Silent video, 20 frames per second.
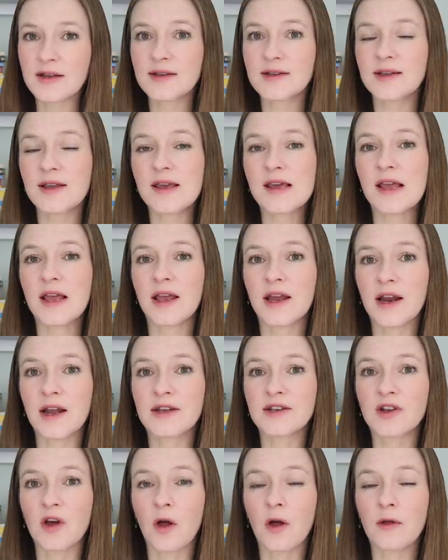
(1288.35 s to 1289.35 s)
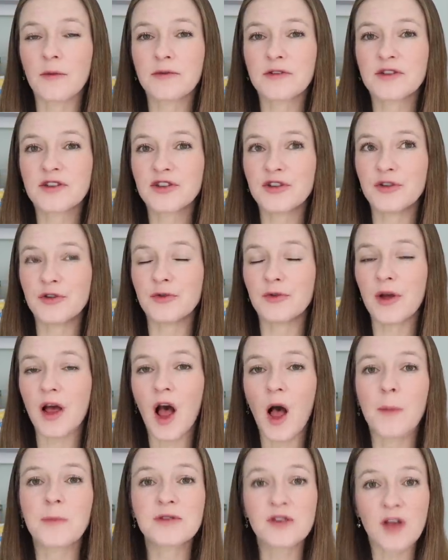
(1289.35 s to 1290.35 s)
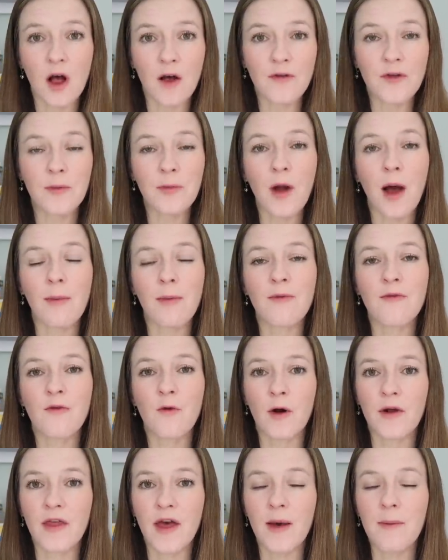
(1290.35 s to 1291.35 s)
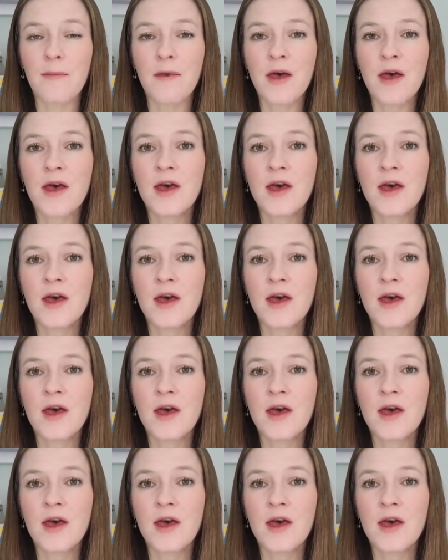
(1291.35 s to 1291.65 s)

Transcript: seeking an adult to help solve the problem for them.